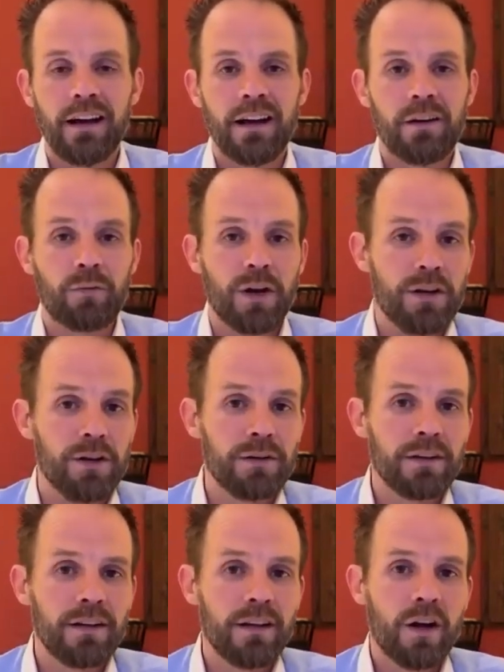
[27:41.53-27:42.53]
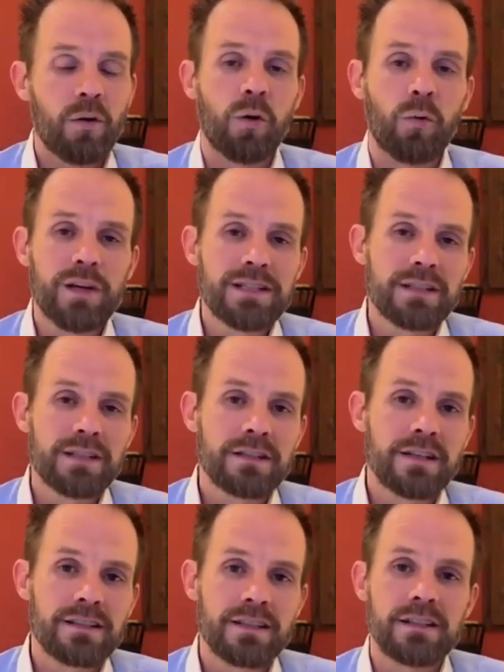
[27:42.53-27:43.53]
renewed. What we
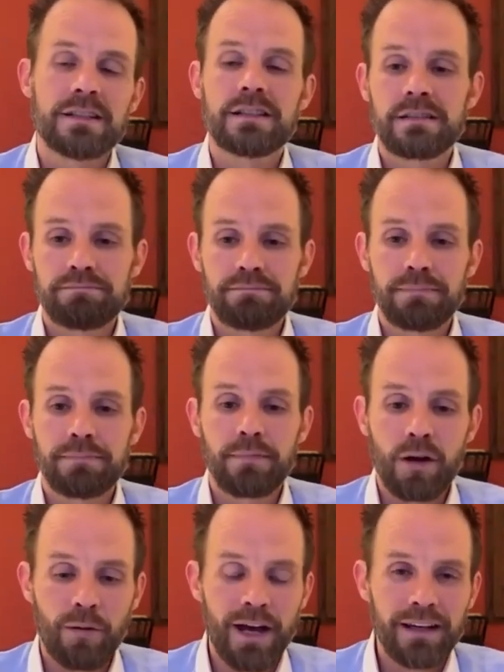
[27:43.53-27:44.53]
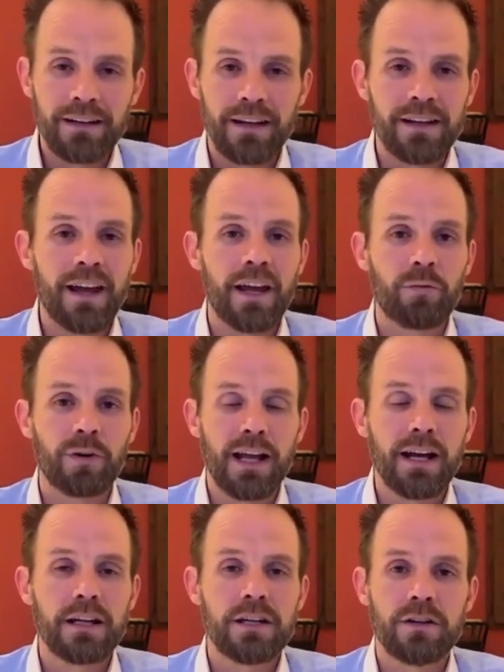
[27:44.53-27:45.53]
suggest is go ahead and
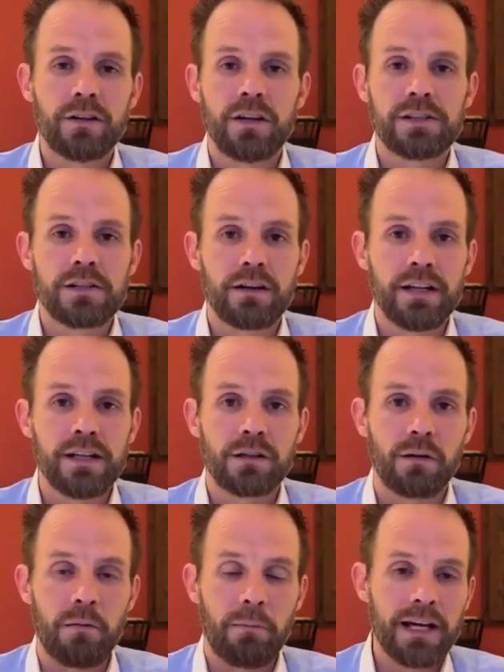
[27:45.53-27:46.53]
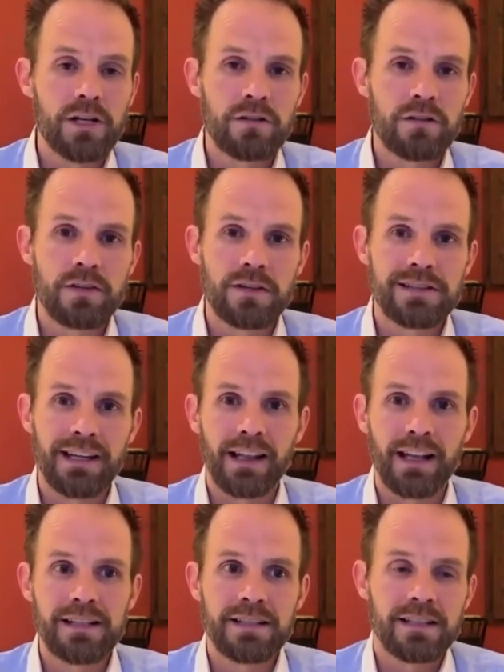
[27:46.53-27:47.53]
rely on your attorney to remind you of those
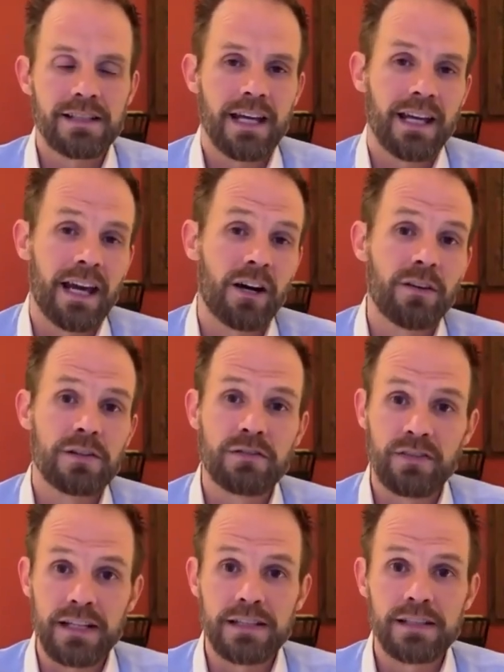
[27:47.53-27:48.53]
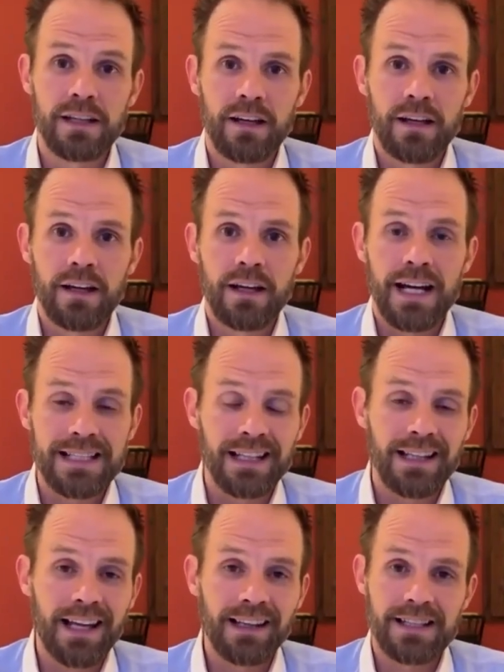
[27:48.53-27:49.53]
deadlines and take care of those fees. It's a
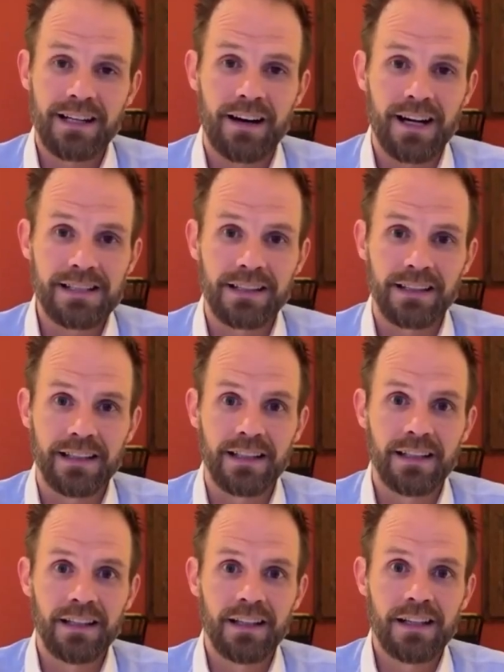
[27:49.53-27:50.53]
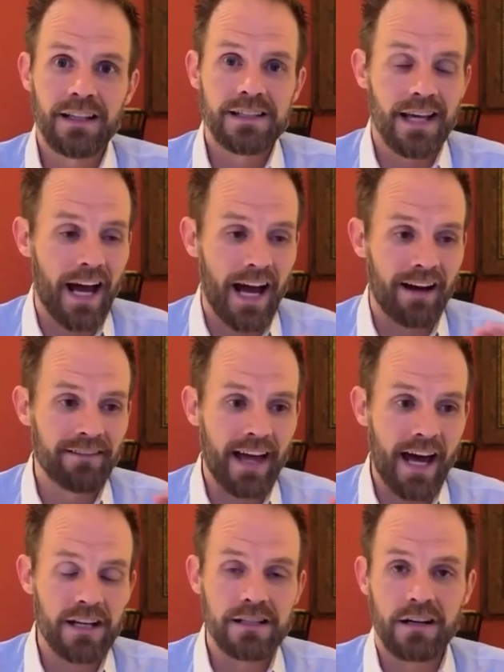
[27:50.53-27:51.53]
lot less costly to have
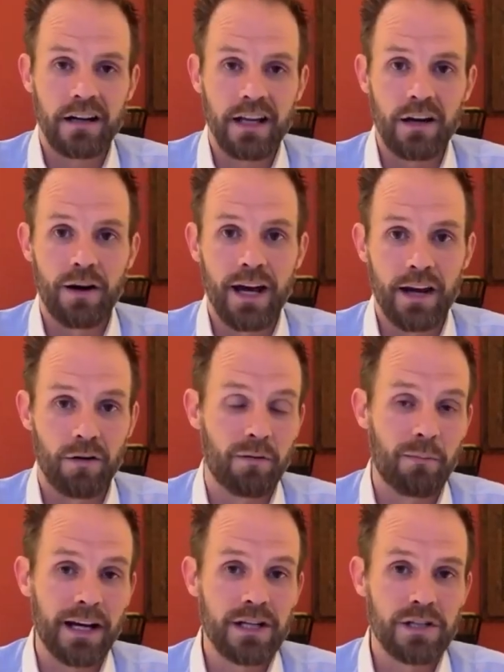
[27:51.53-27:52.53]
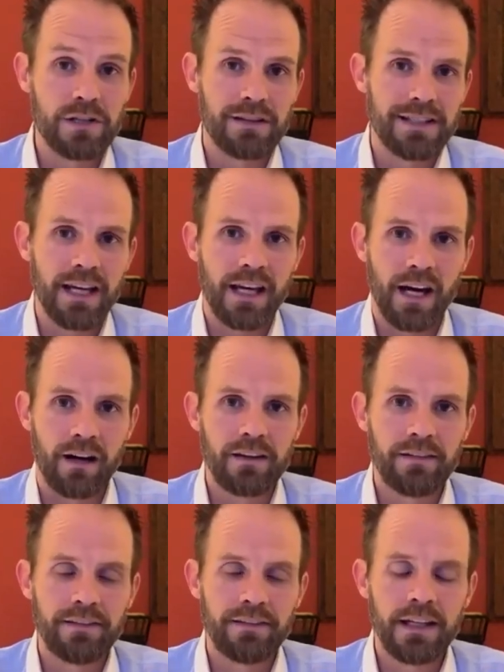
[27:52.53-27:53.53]
that attorney go ahead and remind you and take care of the
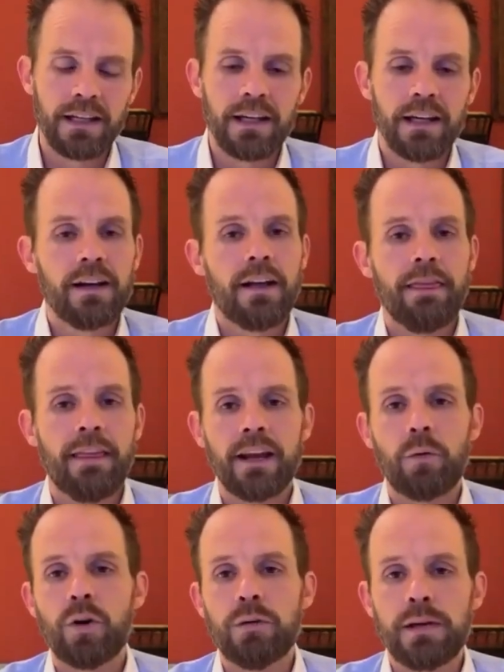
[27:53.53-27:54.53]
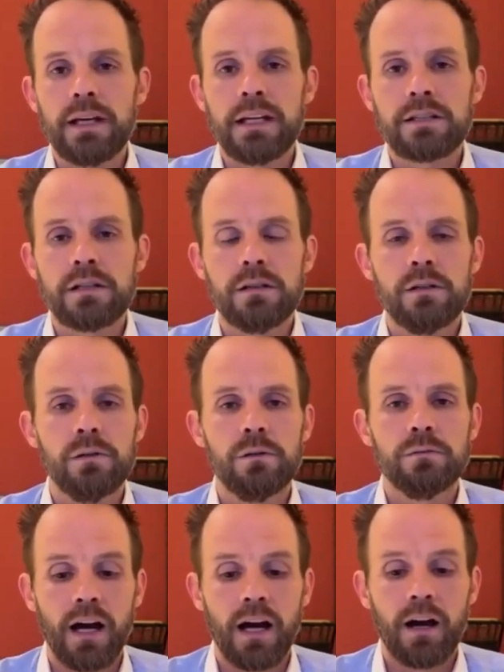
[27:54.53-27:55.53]
fee than it would be
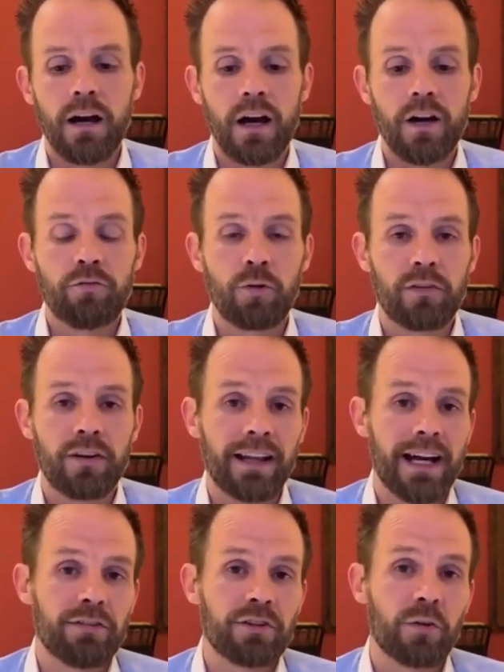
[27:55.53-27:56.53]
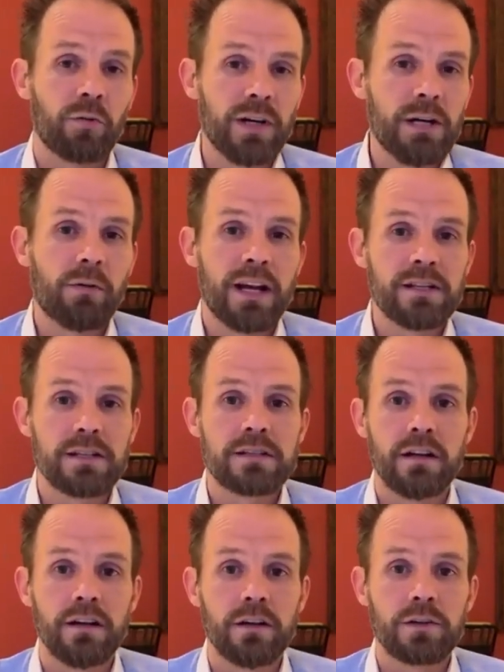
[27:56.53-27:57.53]
to unfortunately have to
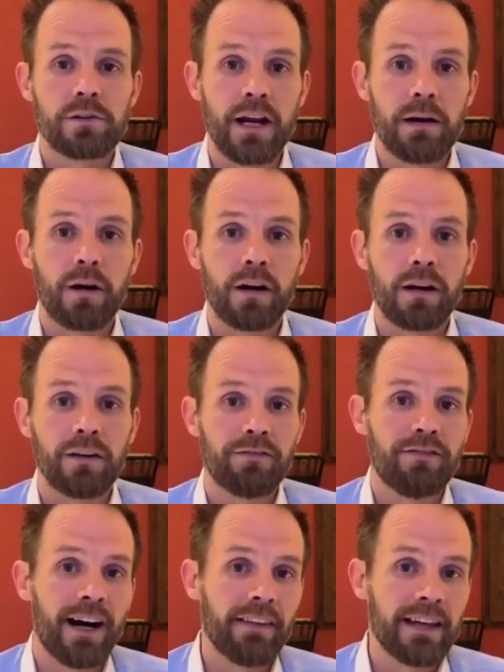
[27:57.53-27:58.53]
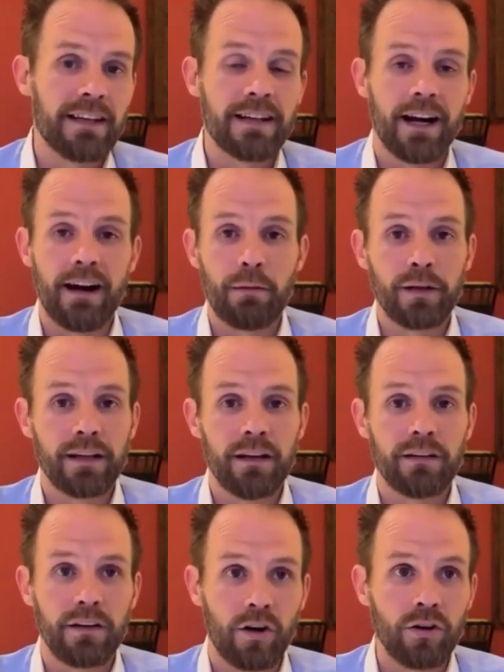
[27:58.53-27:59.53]
re-register your trademark and file the entire
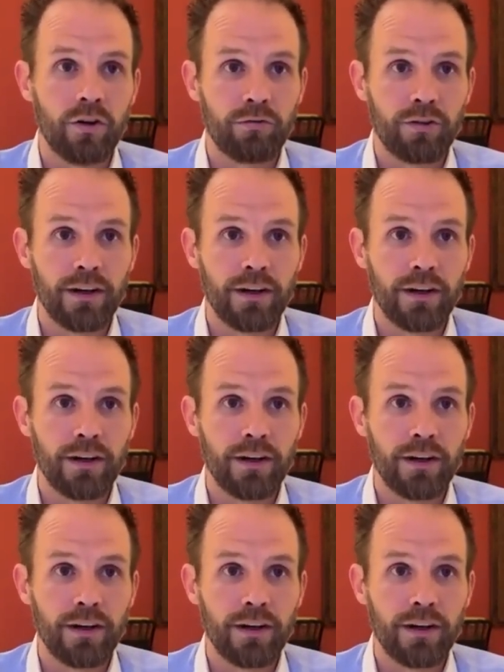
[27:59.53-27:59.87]
application all over